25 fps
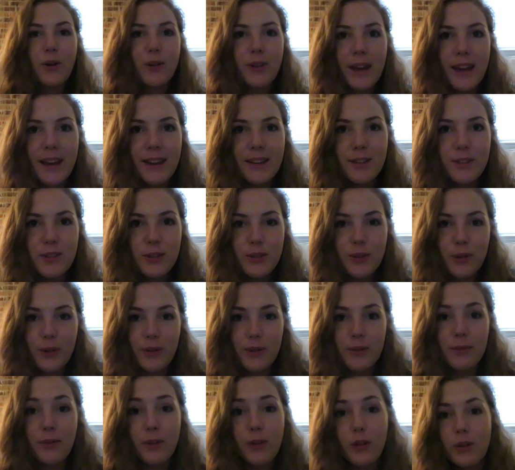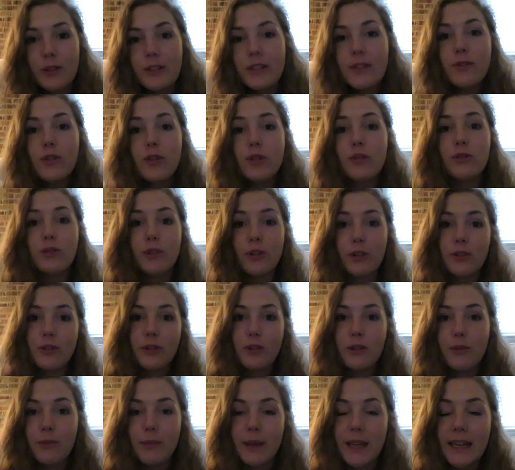Okay, so for those of you who don't
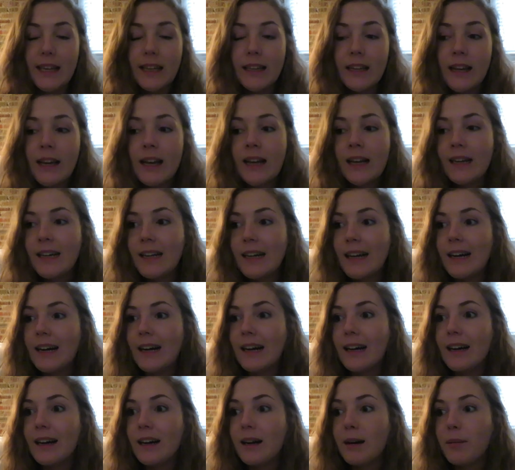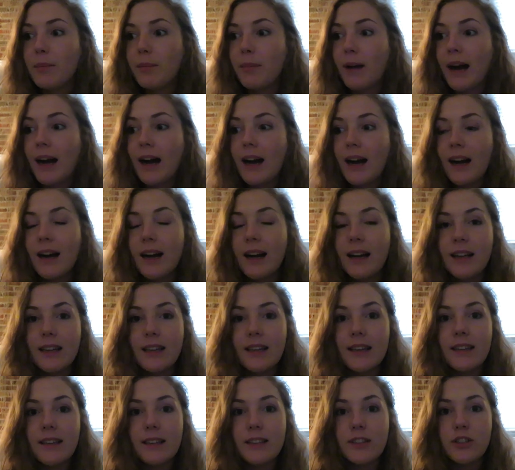know me,
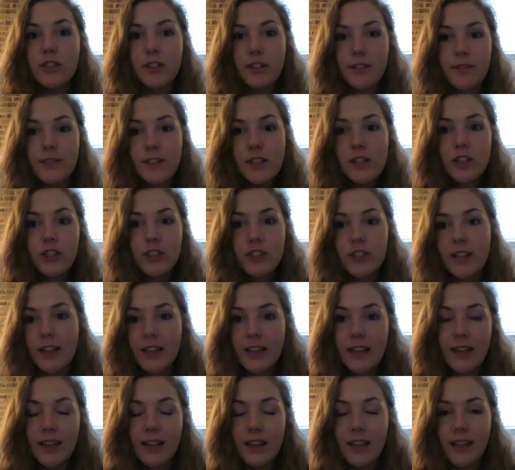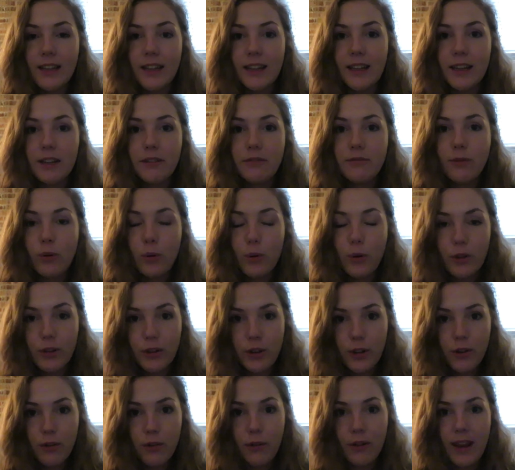I just finished studying a four-year
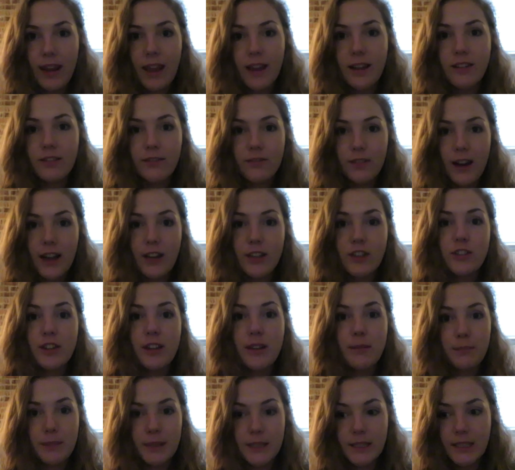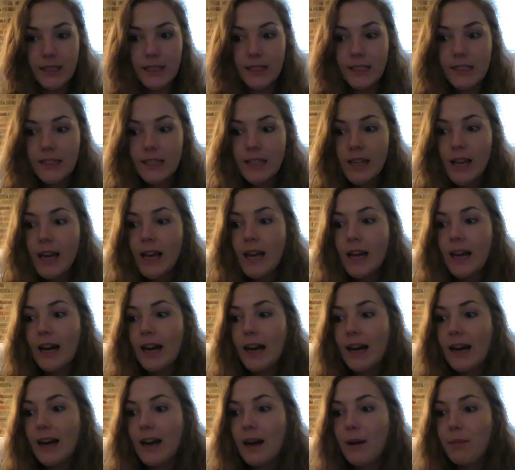degree in fashion and business.
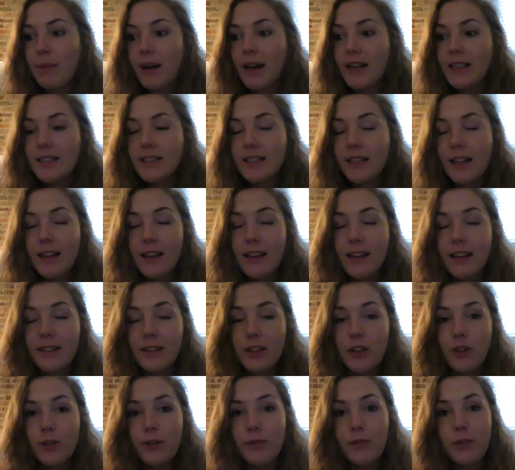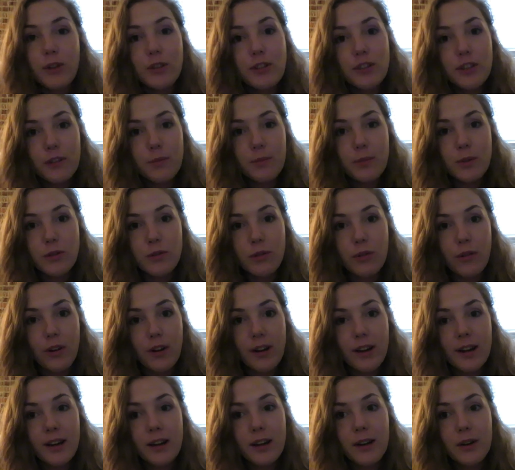I studied at the University of
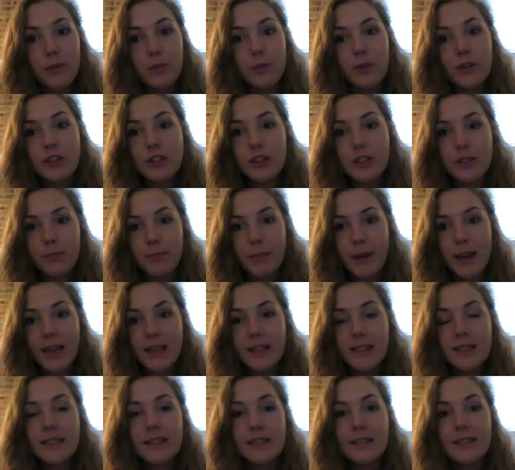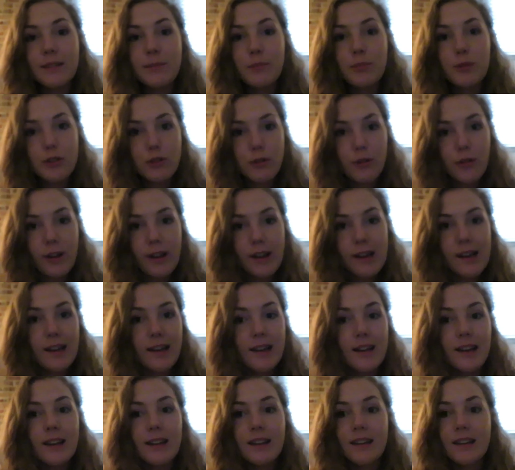Pretoria, which is based in
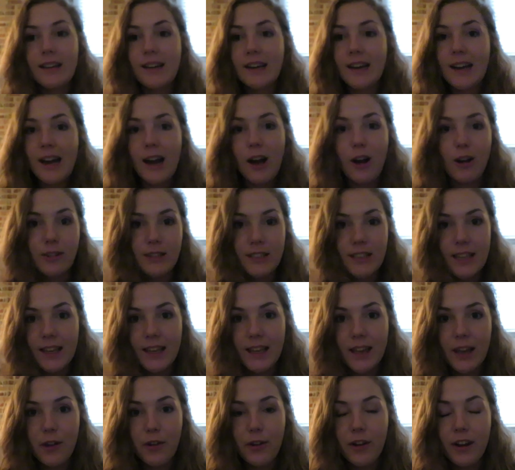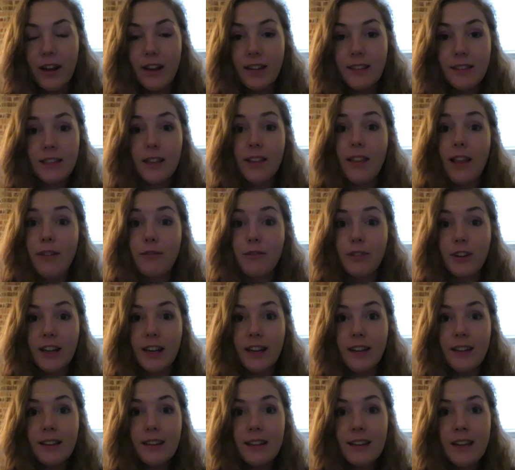Pretoria, Gauteng area in South
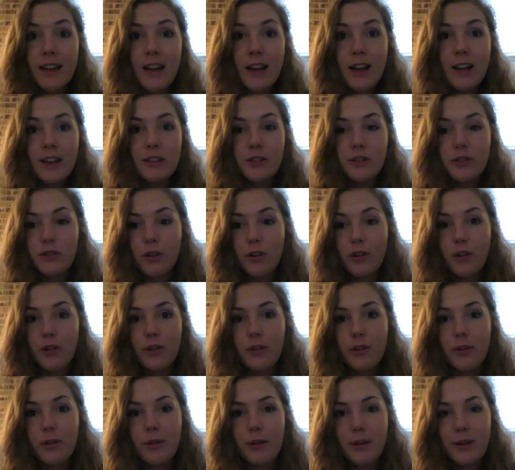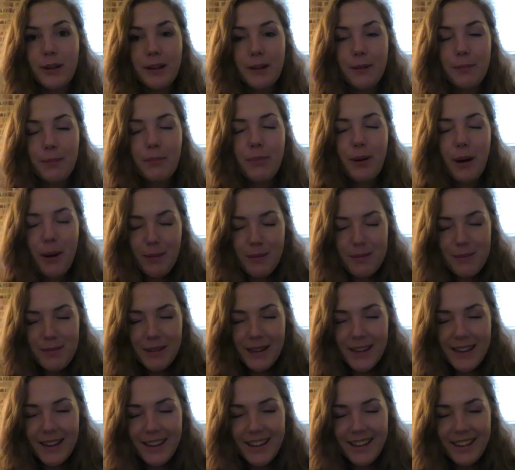Africa. So
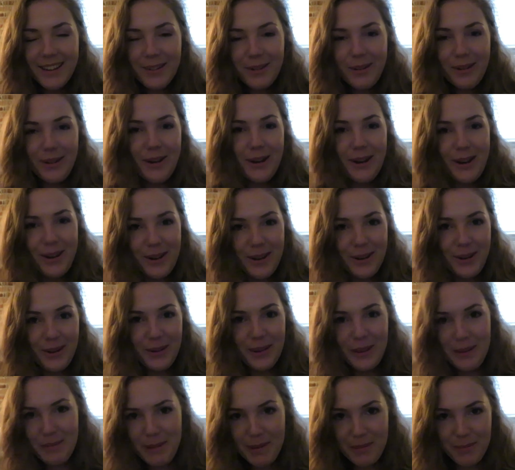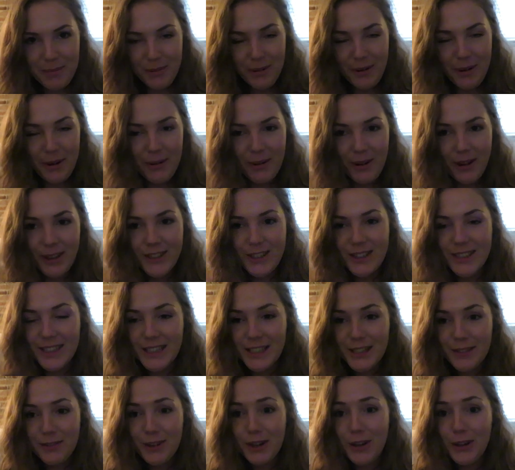probably all the people who are watching
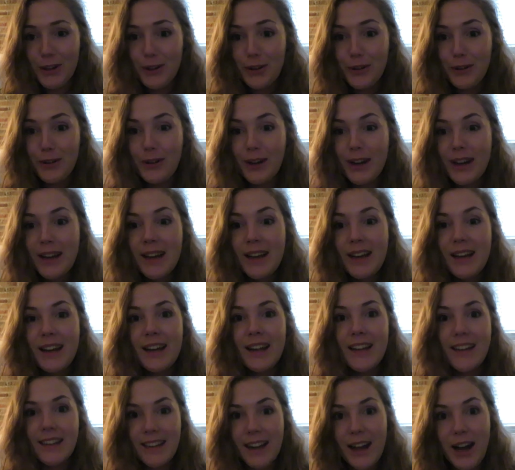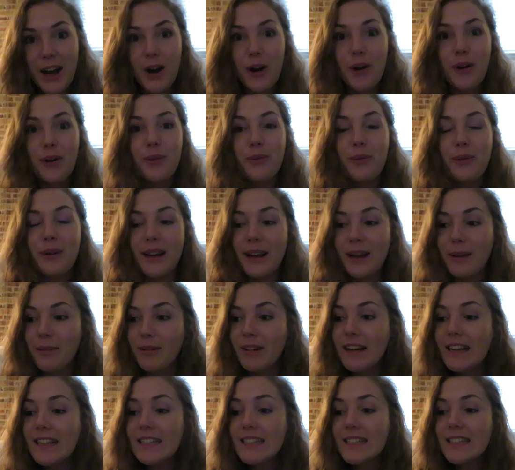this video now when I'm
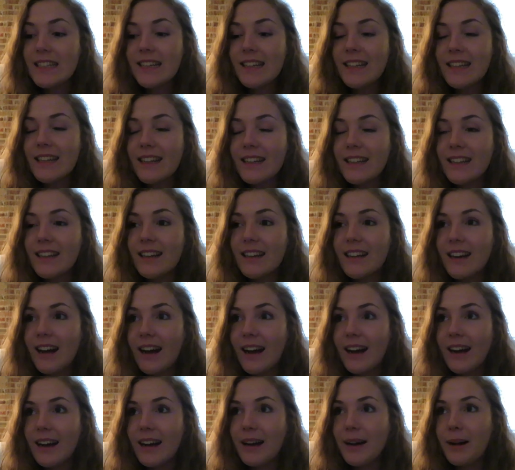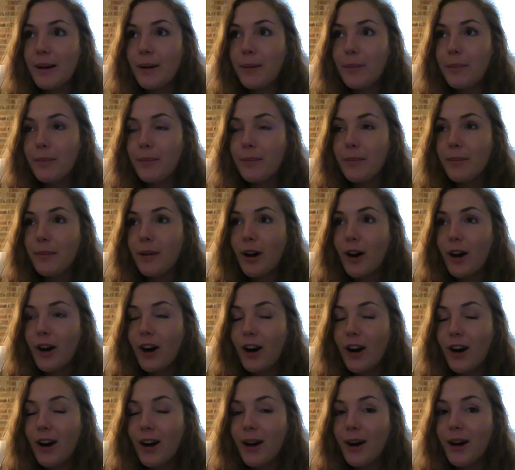releasing it are
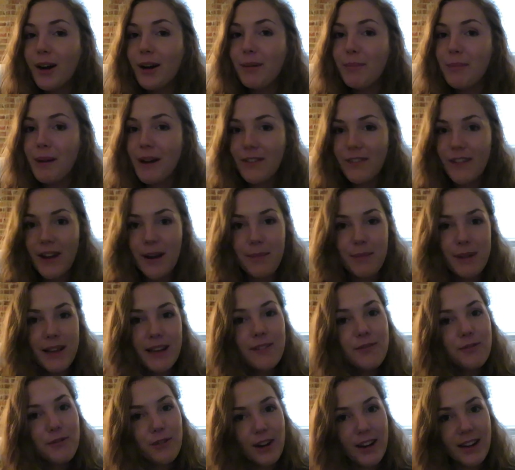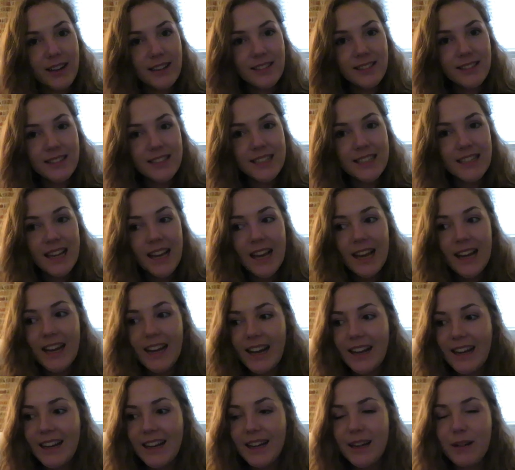my family and friends.
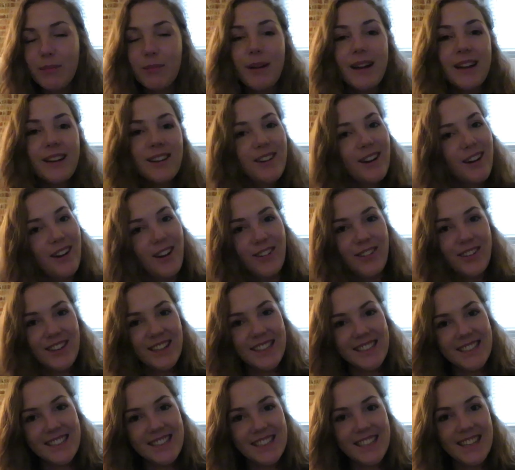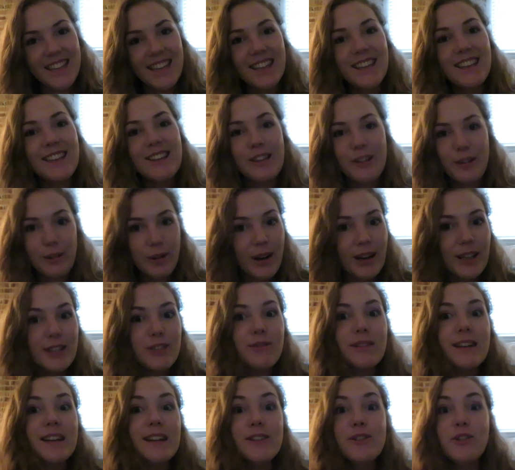And obviously you guys
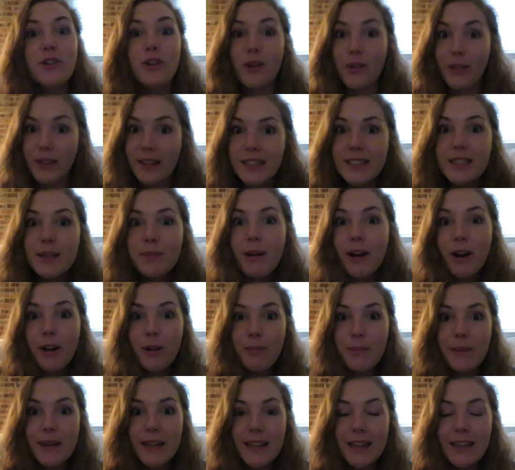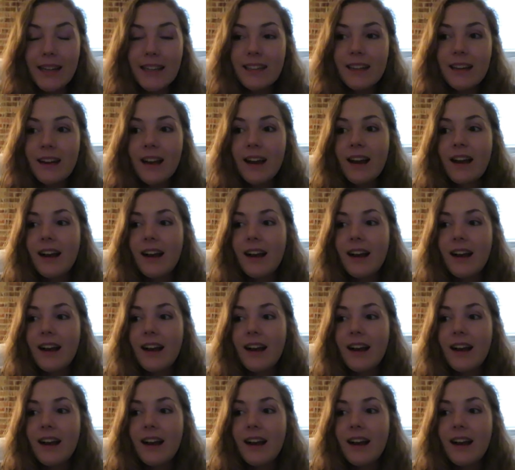already know this about me.